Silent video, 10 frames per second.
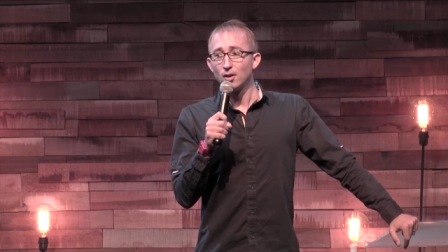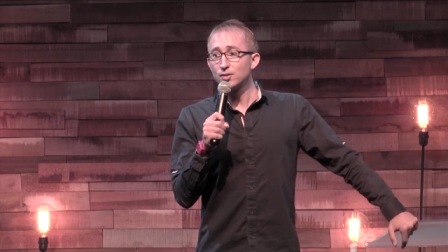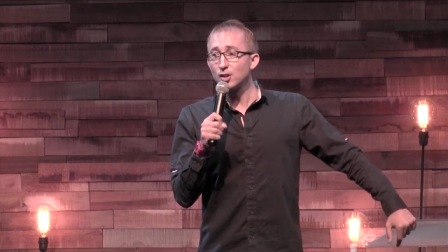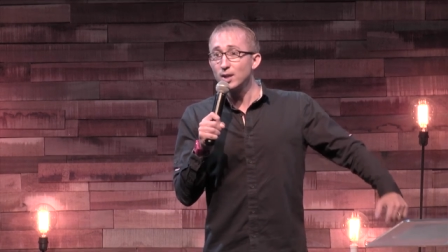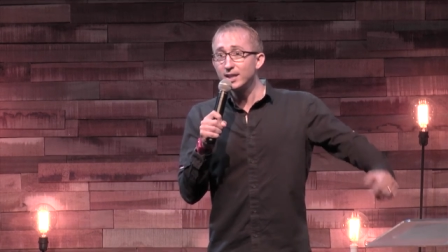
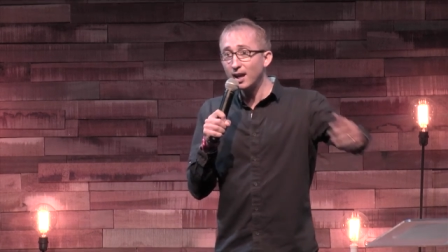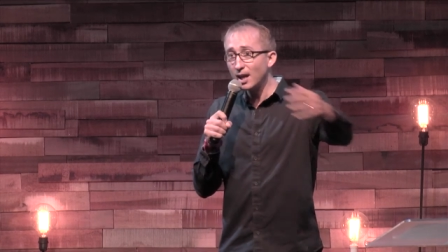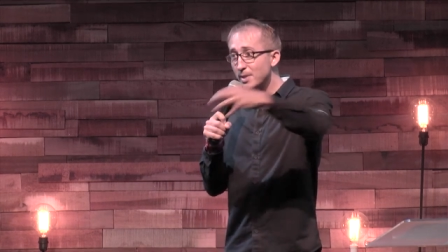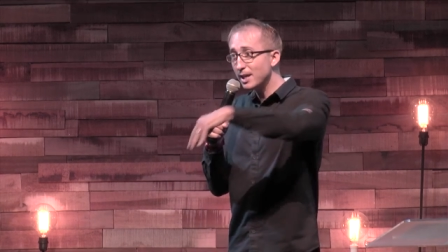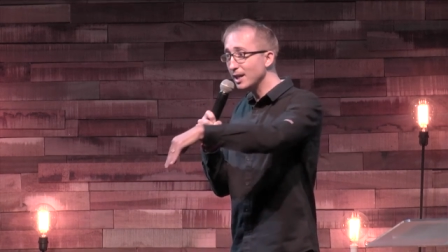So he came
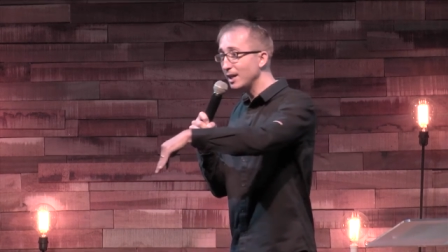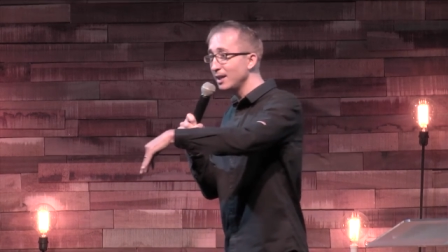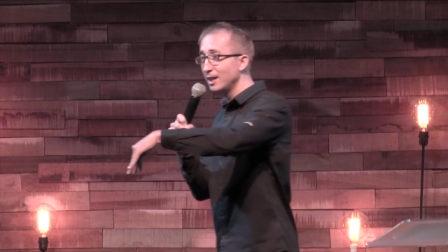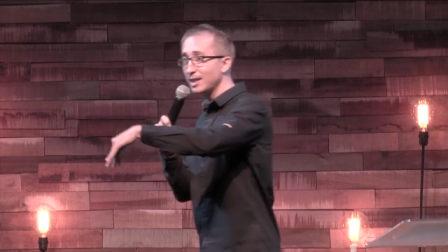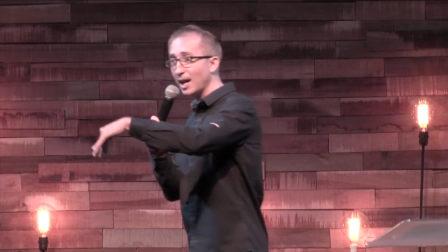here
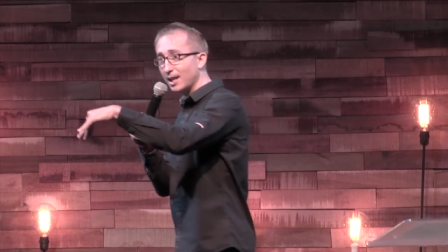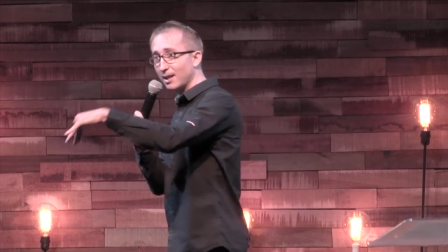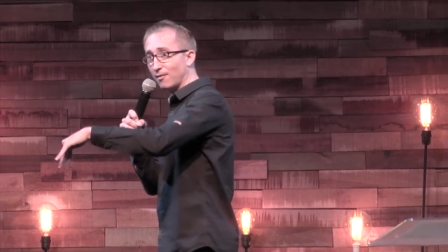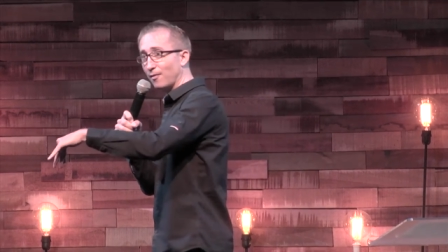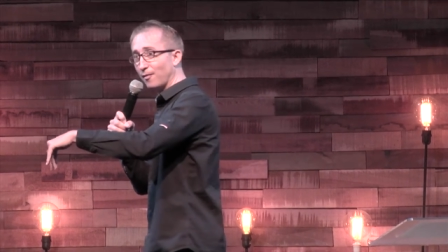that
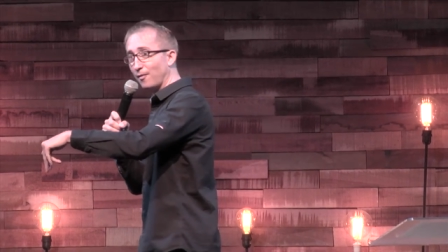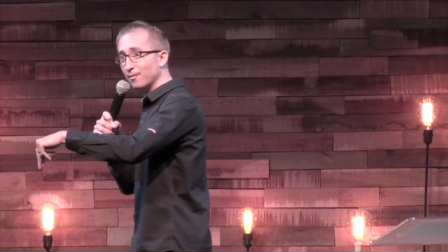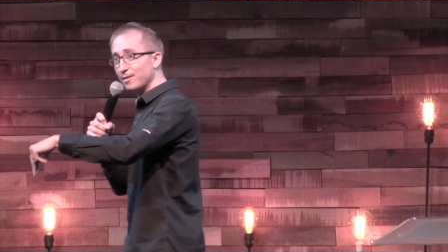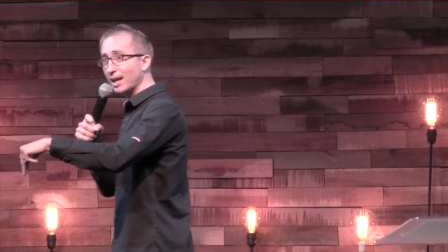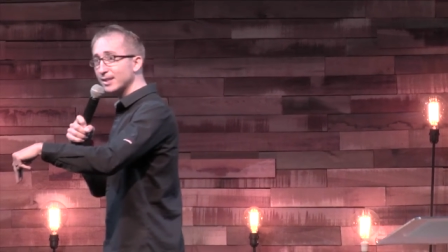
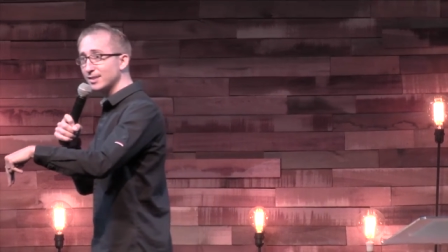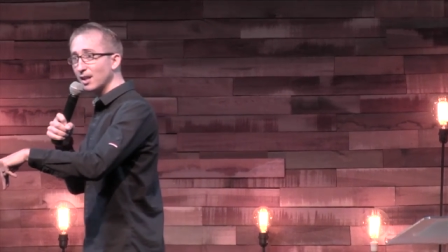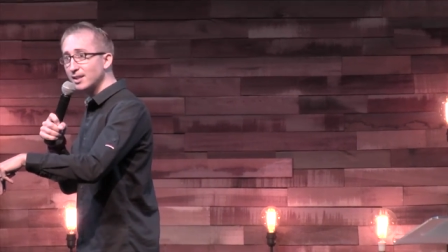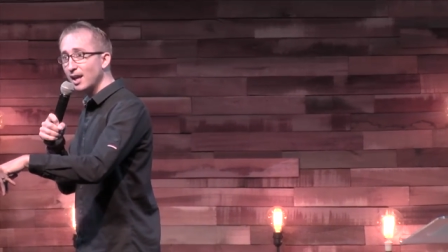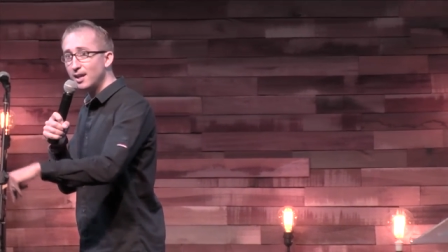next
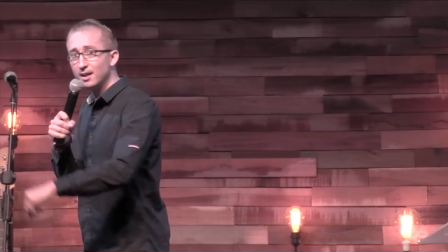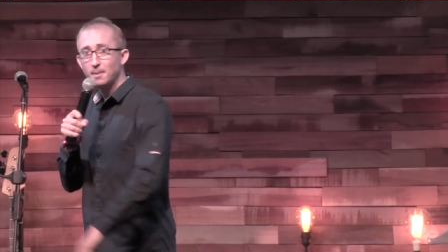Sunday.